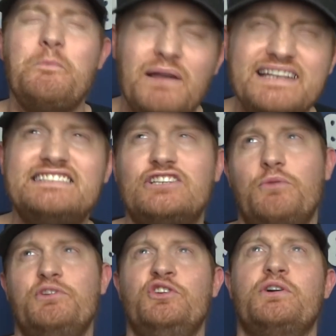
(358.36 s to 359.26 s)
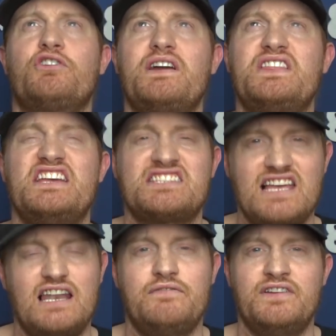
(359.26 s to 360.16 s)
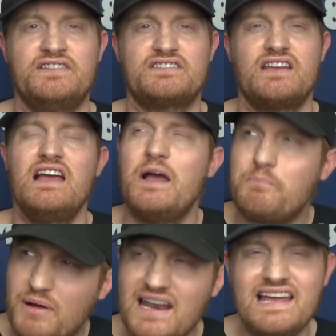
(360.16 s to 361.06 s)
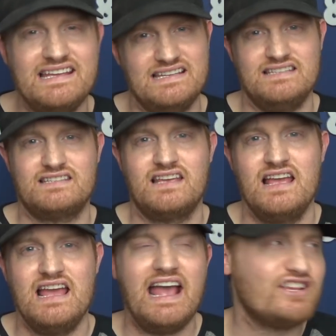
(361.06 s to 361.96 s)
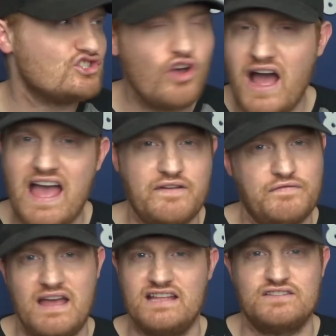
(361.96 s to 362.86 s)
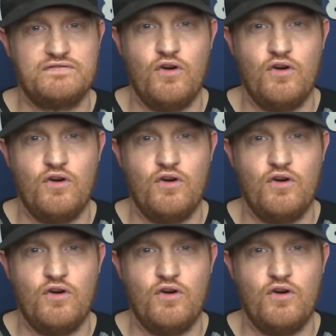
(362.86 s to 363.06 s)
Please tell me you agree that it's Sullivan's. Please. It's not our fans'